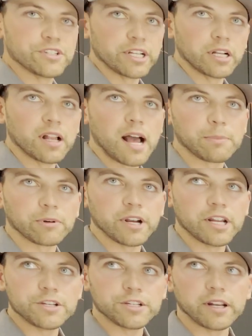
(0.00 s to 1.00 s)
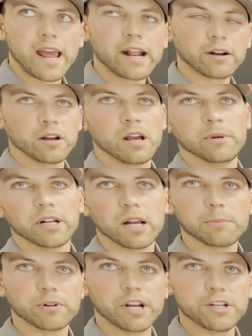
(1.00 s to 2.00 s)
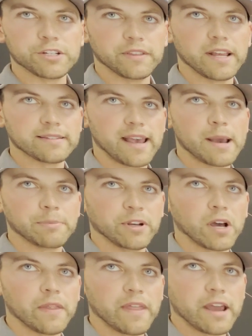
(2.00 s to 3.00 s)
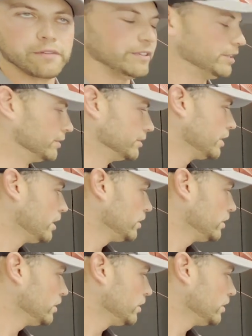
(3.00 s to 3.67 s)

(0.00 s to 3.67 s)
single operation, agronomic operation that's happened on that field.